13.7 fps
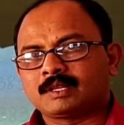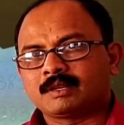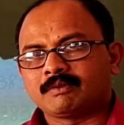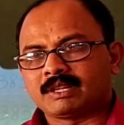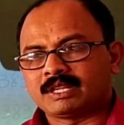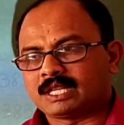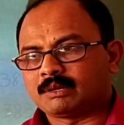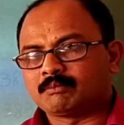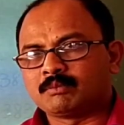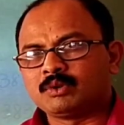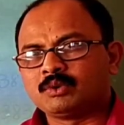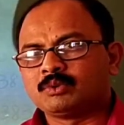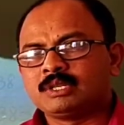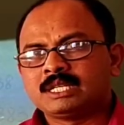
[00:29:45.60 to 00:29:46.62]
when they
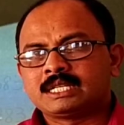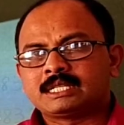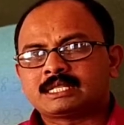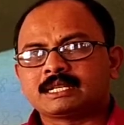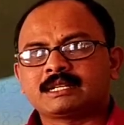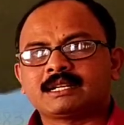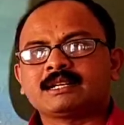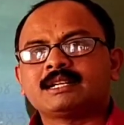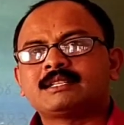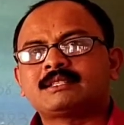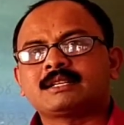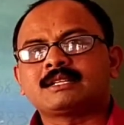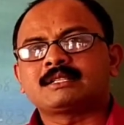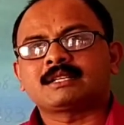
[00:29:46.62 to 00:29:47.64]
move certain
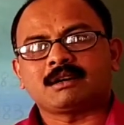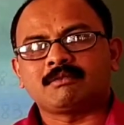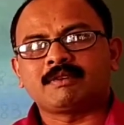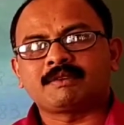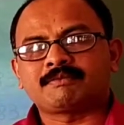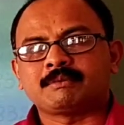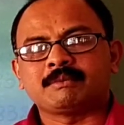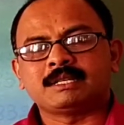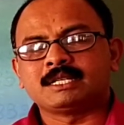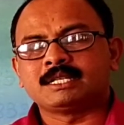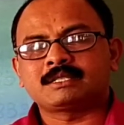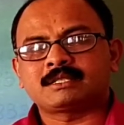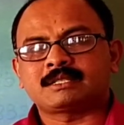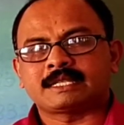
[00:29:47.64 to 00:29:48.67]
distance away from
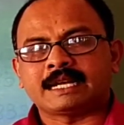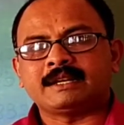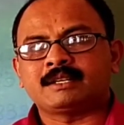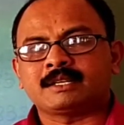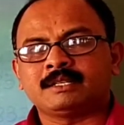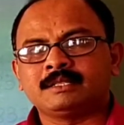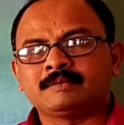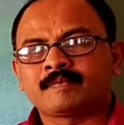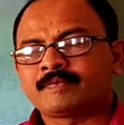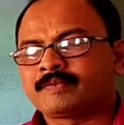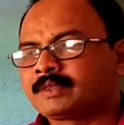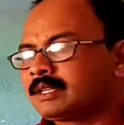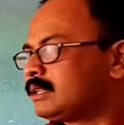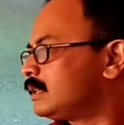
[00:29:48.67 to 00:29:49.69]
earth's center.
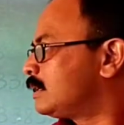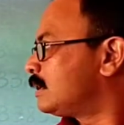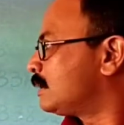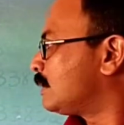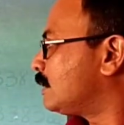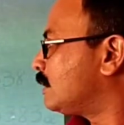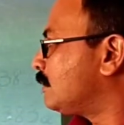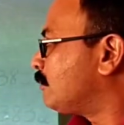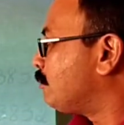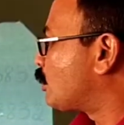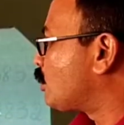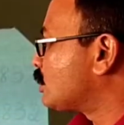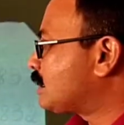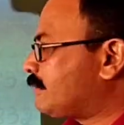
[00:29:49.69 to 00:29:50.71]

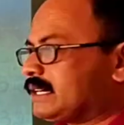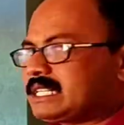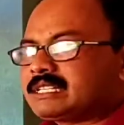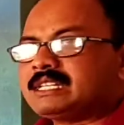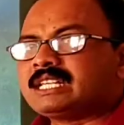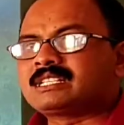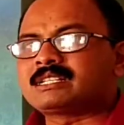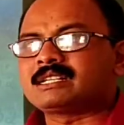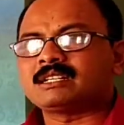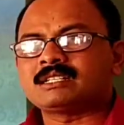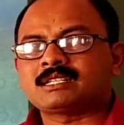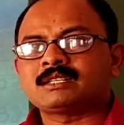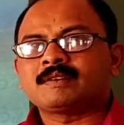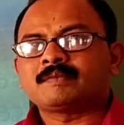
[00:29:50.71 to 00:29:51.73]
Because of its
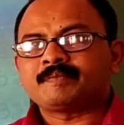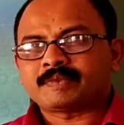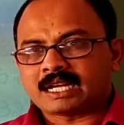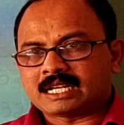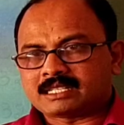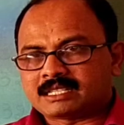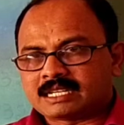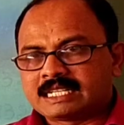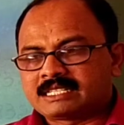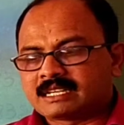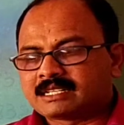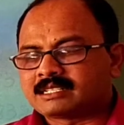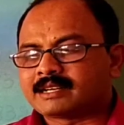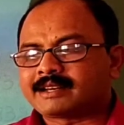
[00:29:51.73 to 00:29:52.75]
distance, as the
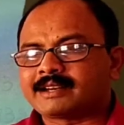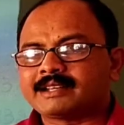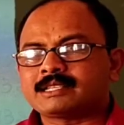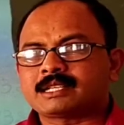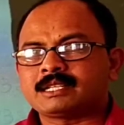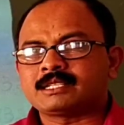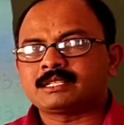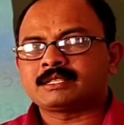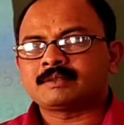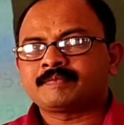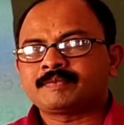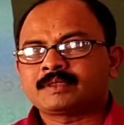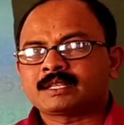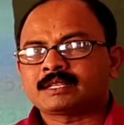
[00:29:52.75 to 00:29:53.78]
distance increases,
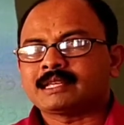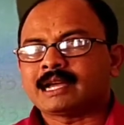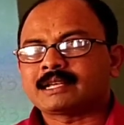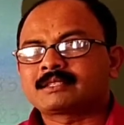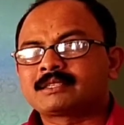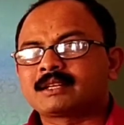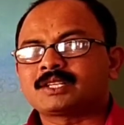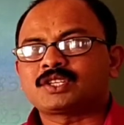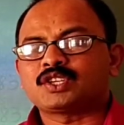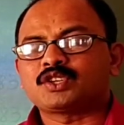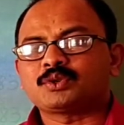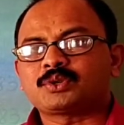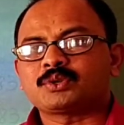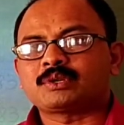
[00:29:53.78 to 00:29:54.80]
the acceleration
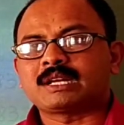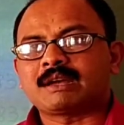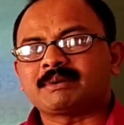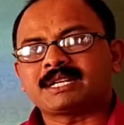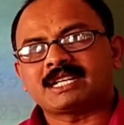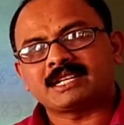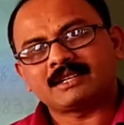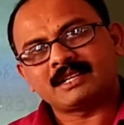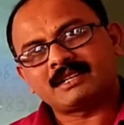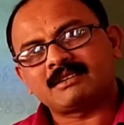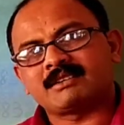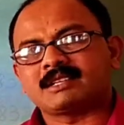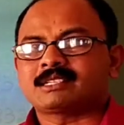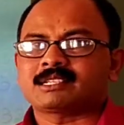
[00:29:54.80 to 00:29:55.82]
due to gravity
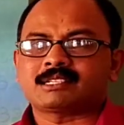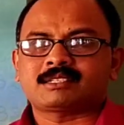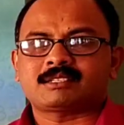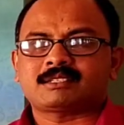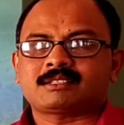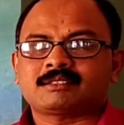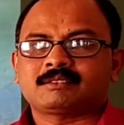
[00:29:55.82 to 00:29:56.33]
decreases.